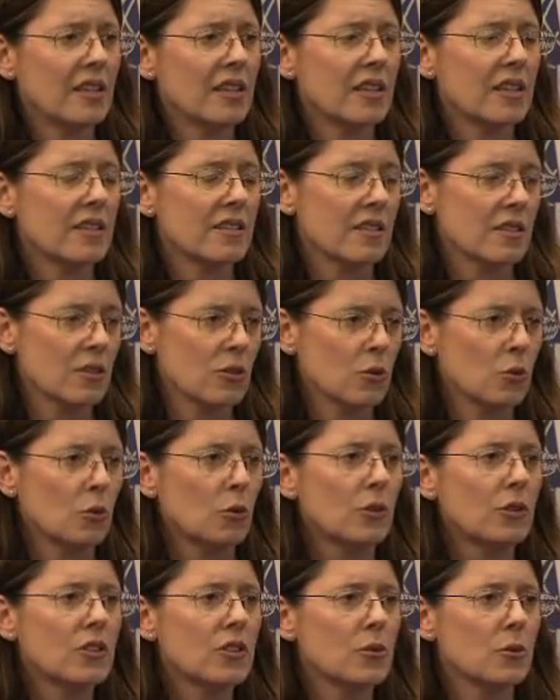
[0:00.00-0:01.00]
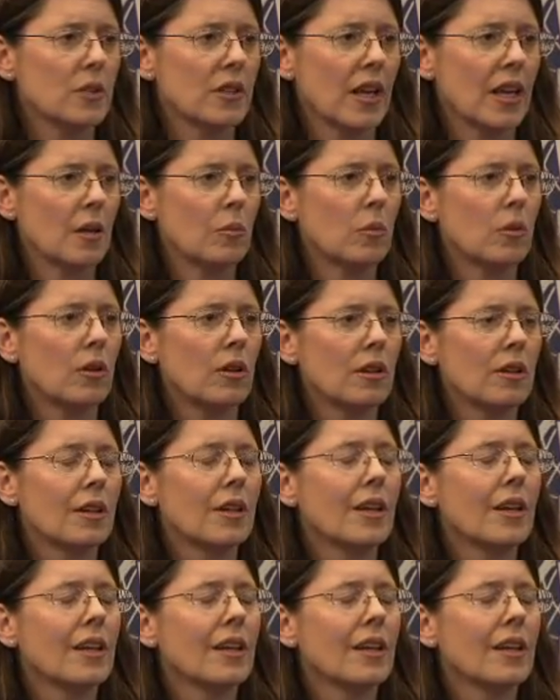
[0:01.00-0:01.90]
It is a tool to enable